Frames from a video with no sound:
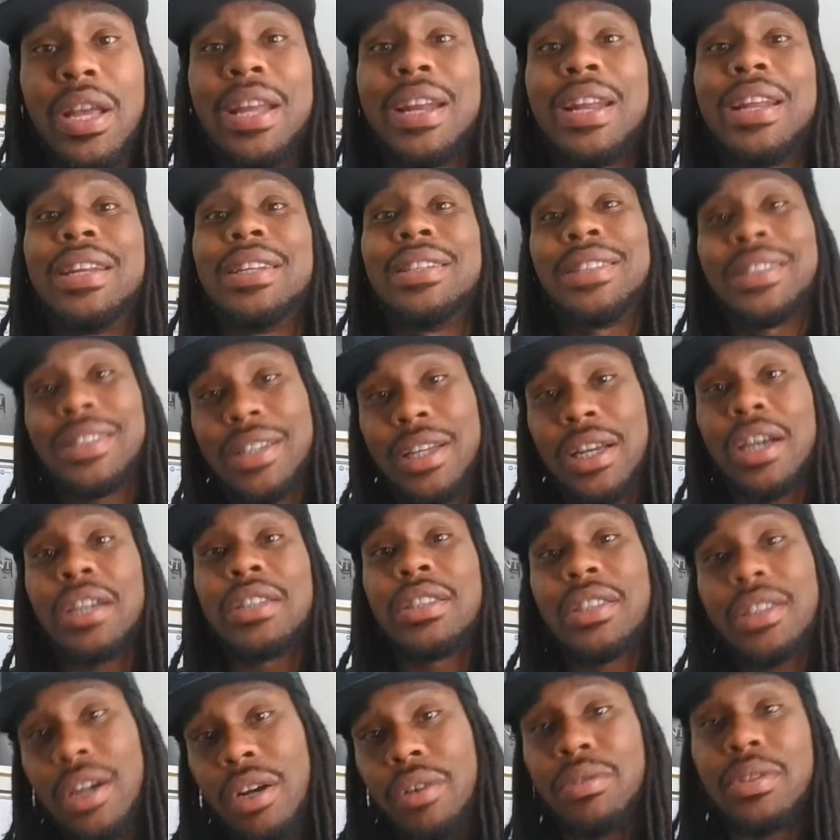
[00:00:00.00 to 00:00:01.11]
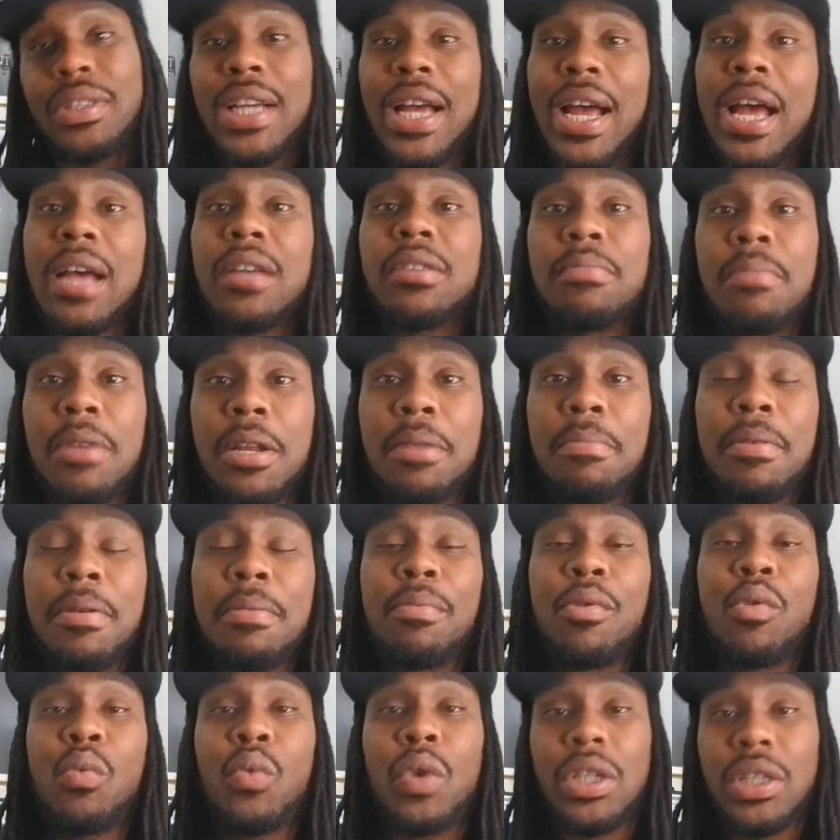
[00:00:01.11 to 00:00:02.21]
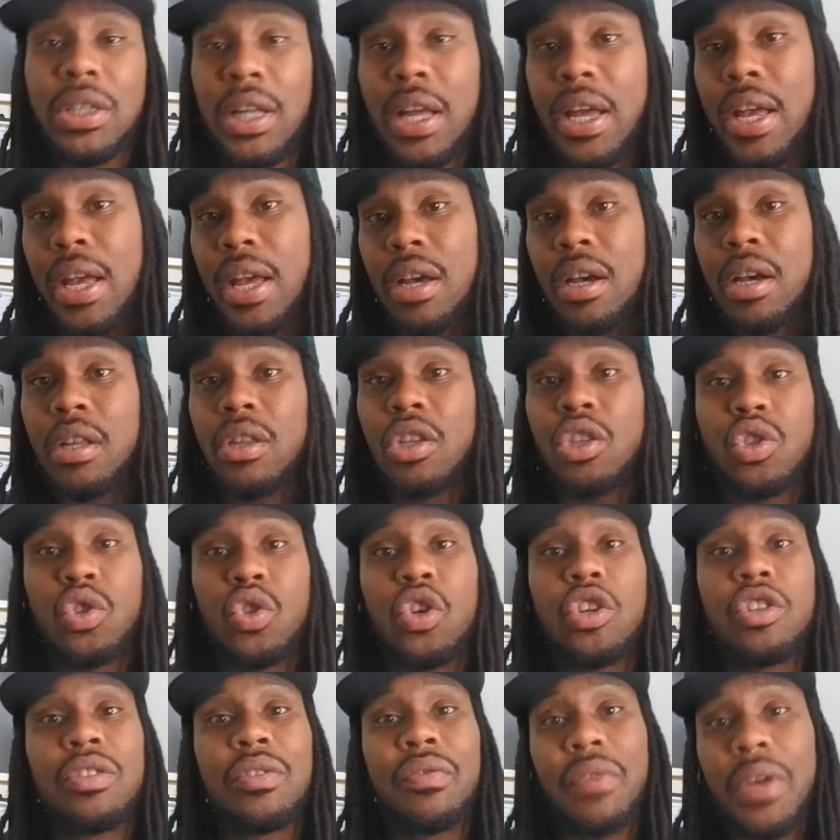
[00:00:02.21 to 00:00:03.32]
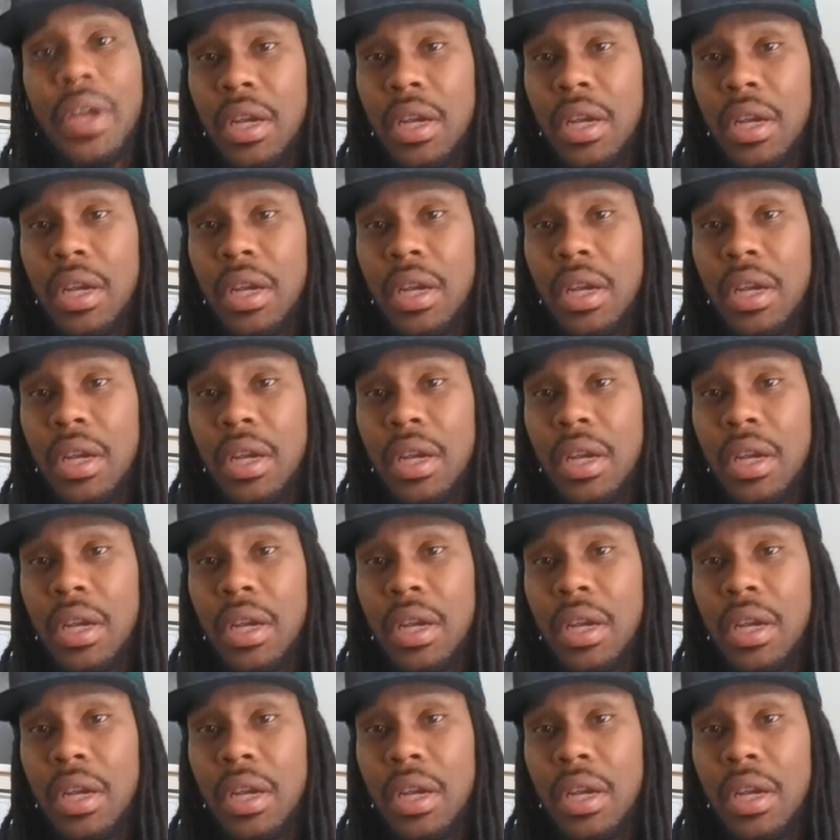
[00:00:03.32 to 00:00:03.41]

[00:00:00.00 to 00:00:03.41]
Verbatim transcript: And in uncertain times, many people wish they had other streams of